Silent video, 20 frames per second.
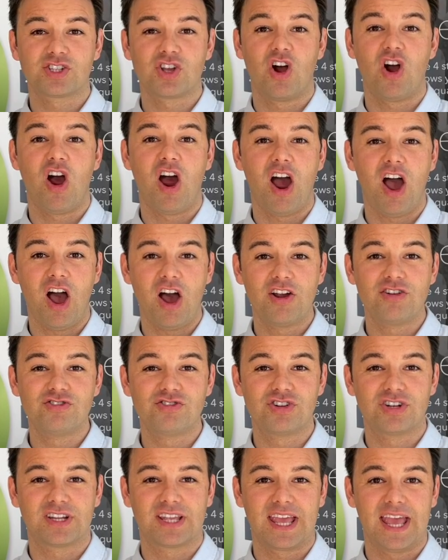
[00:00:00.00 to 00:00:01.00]
are one
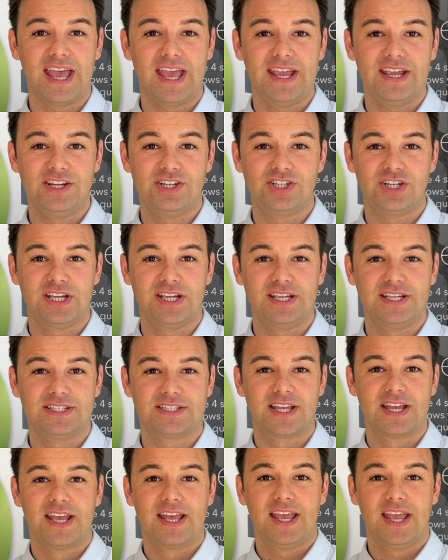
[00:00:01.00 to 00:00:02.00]
hundred kilograms
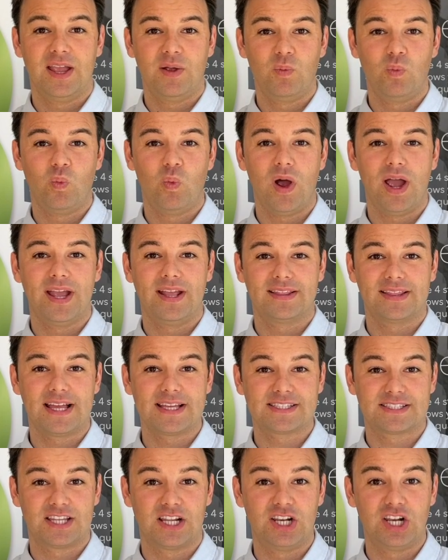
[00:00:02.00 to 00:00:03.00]
in weight.
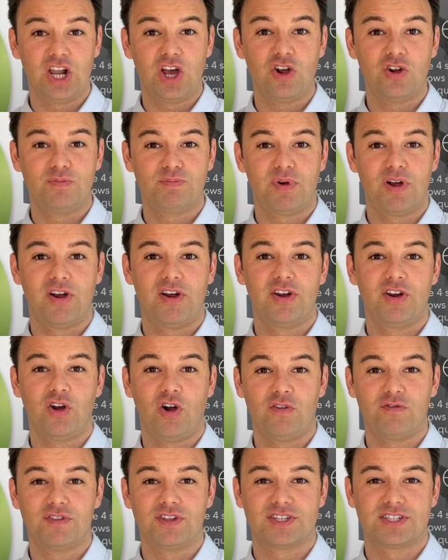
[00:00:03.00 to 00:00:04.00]
That's the load bearing
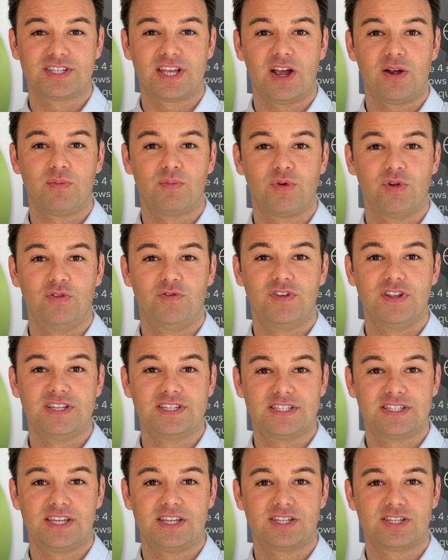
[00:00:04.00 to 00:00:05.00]
of the soundproofing
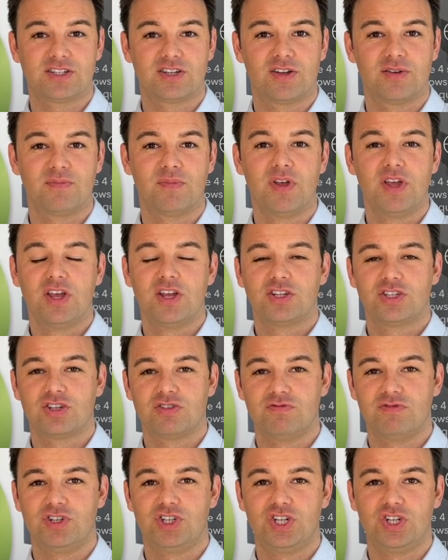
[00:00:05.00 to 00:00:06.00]
system to
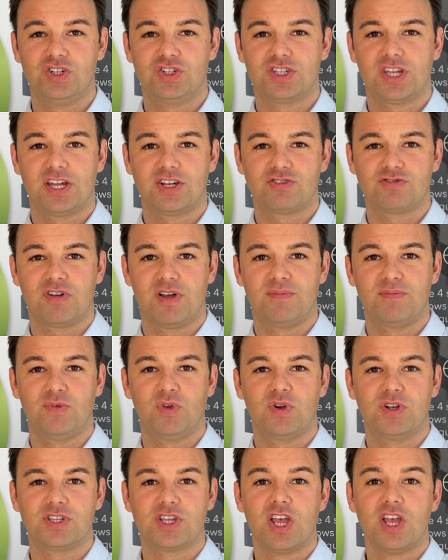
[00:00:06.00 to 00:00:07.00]
reduce that drum
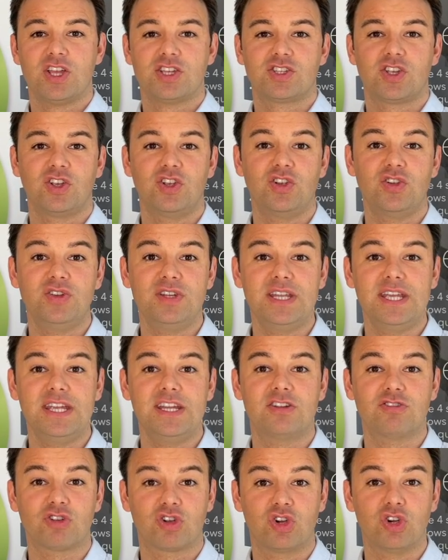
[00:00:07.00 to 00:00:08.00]
noise. So you
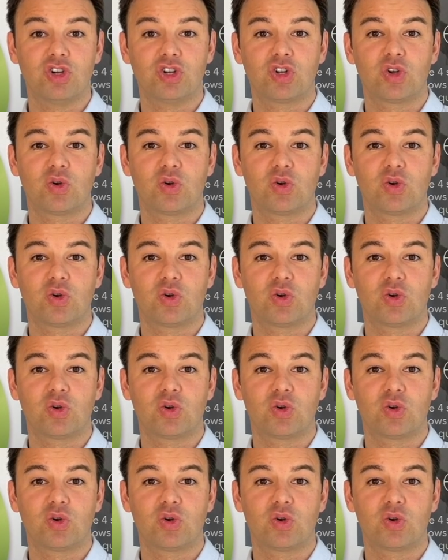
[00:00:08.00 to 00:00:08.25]
need good